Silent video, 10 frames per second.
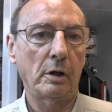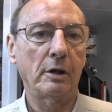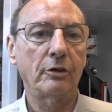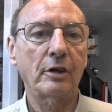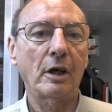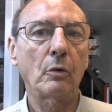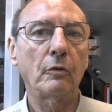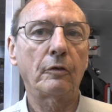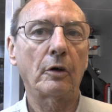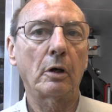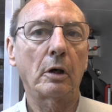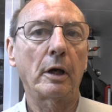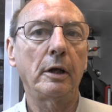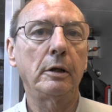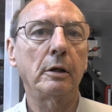is how far
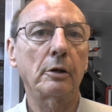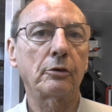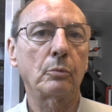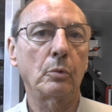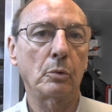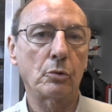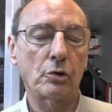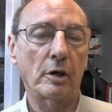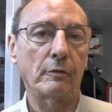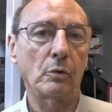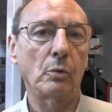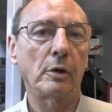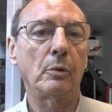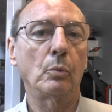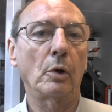a nut will travel
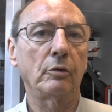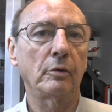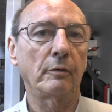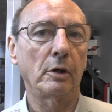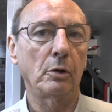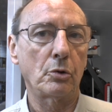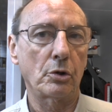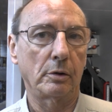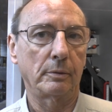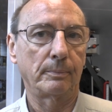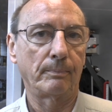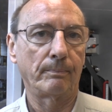in one revolution.